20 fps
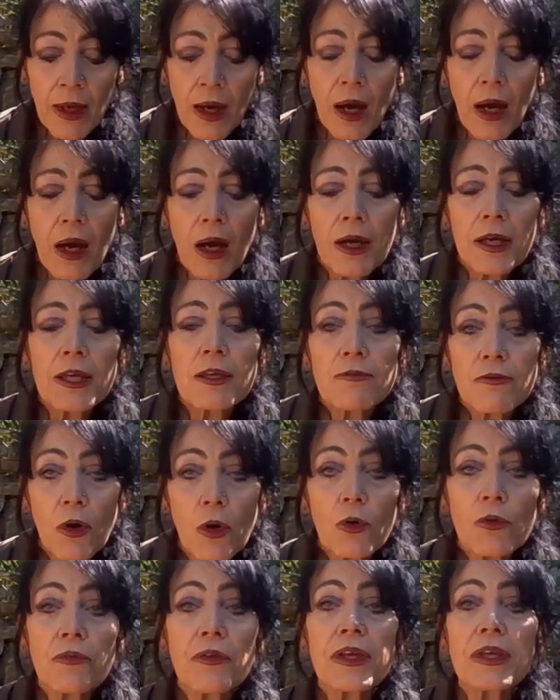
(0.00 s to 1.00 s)
are
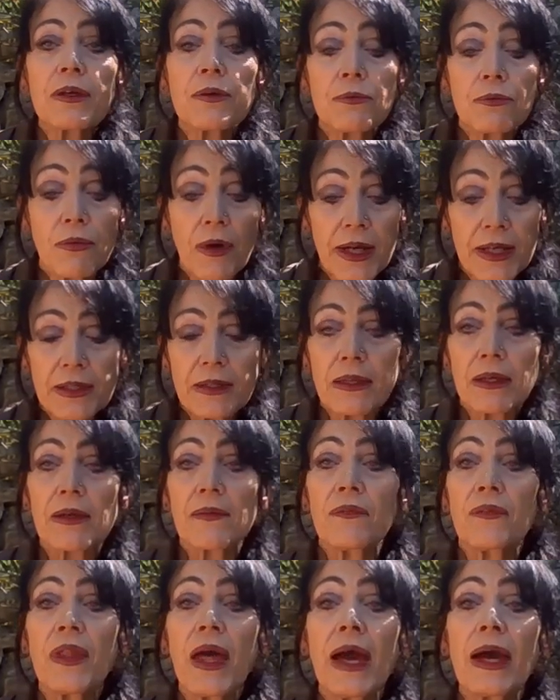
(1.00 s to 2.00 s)
evolving right
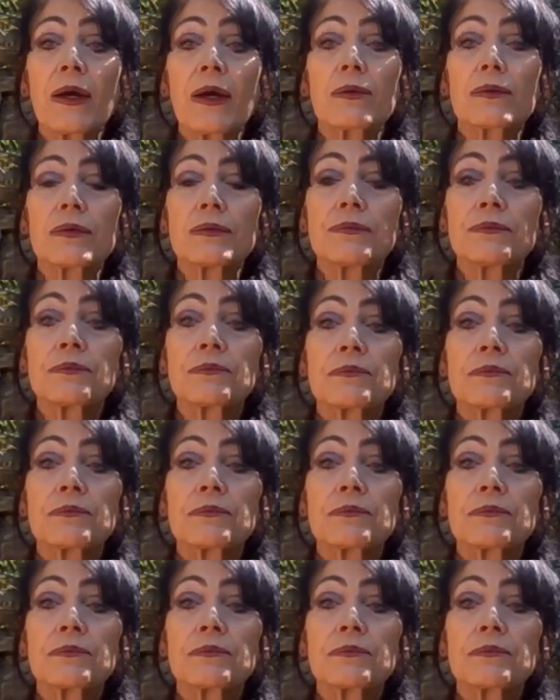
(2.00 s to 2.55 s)
now.